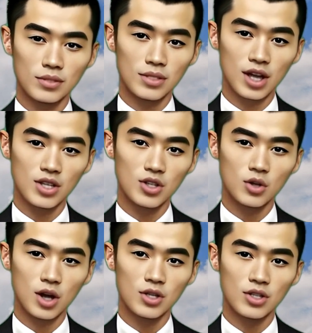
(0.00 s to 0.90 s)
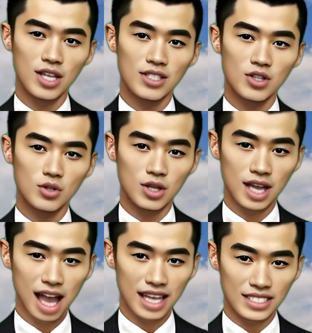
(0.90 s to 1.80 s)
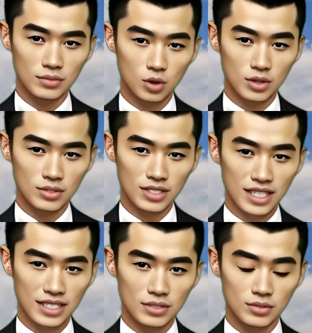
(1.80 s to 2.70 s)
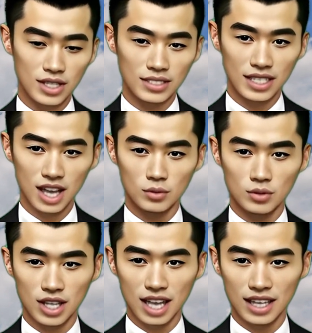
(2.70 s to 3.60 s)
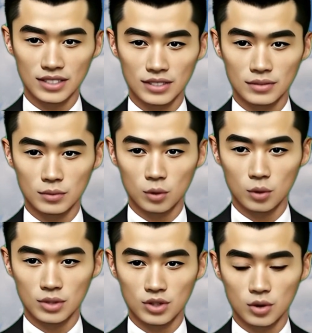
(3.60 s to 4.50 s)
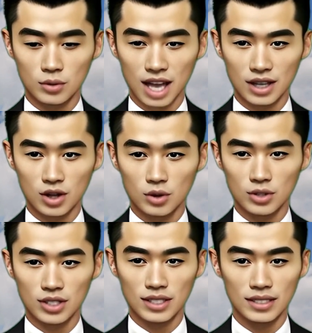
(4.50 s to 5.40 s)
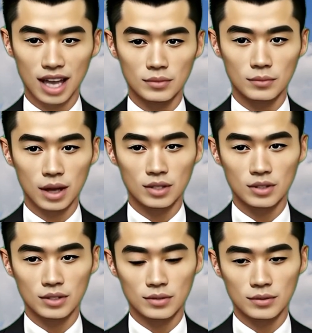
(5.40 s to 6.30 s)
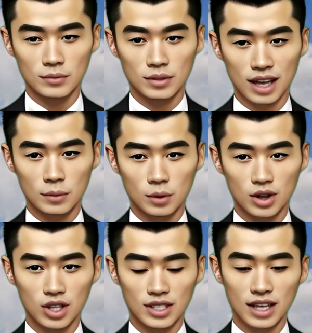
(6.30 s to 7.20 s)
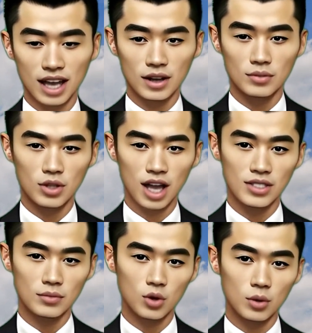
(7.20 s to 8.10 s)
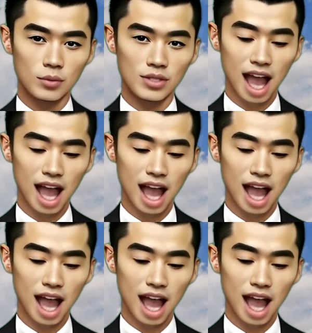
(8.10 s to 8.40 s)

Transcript: The construction industry has evolved significantly over the years, with new technologies and methods emerging that have transformed